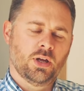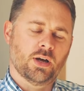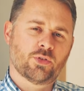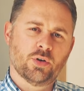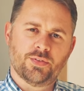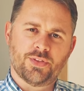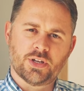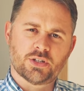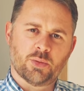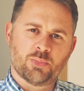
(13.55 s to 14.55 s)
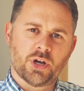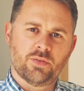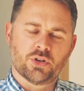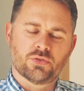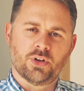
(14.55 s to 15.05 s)
I've covered these in a
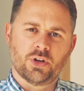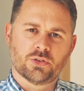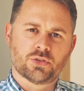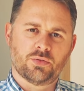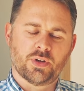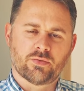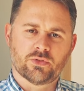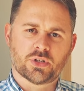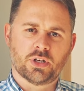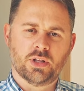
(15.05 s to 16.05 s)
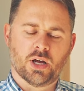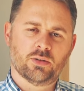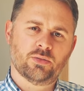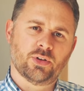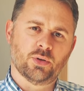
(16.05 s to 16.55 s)
previous video, so if you haven't seen
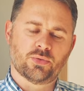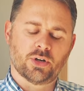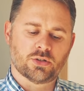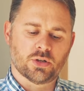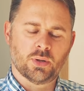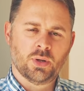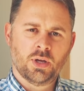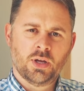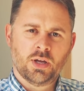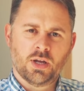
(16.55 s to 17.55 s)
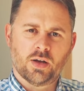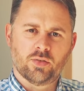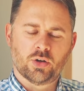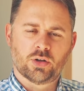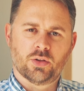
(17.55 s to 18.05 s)
that, feel free to have
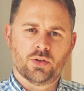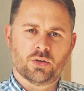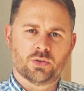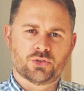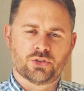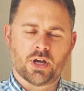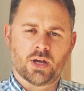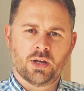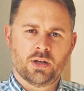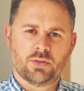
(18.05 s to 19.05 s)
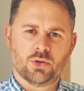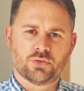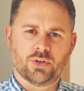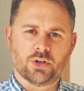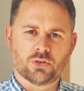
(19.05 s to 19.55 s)
a look at those
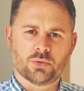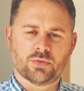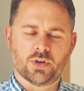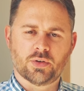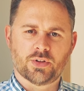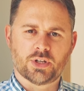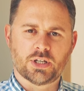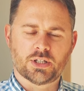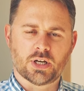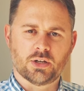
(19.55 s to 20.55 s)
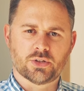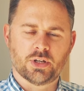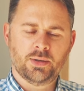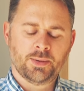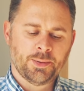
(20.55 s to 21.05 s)
videos with further details
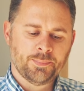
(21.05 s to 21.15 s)
in.